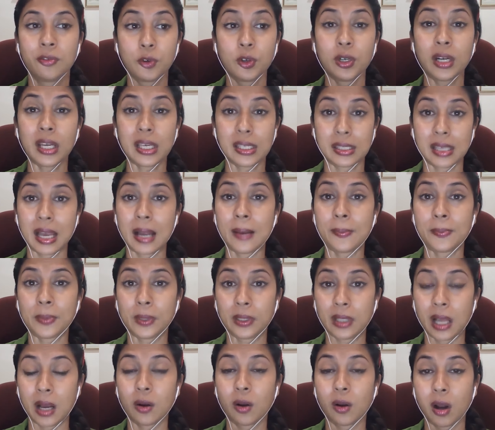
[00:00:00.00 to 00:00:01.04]
For
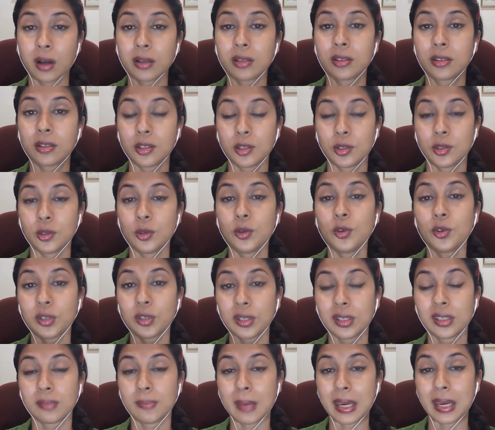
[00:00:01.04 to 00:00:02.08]
example, our
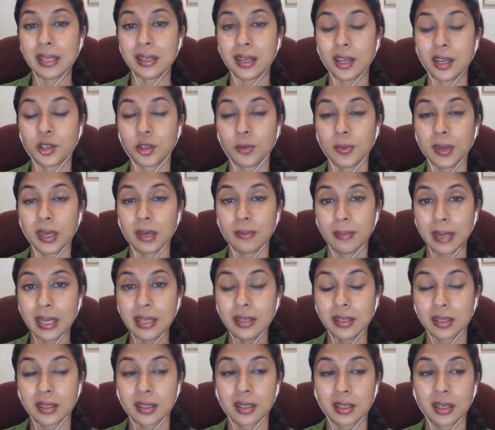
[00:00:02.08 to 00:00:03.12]
constitutions may need to be
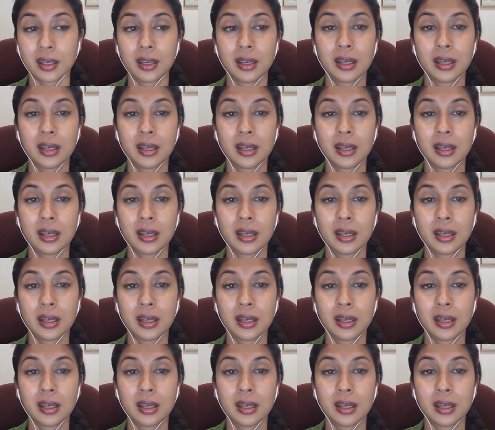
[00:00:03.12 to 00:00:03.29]
amended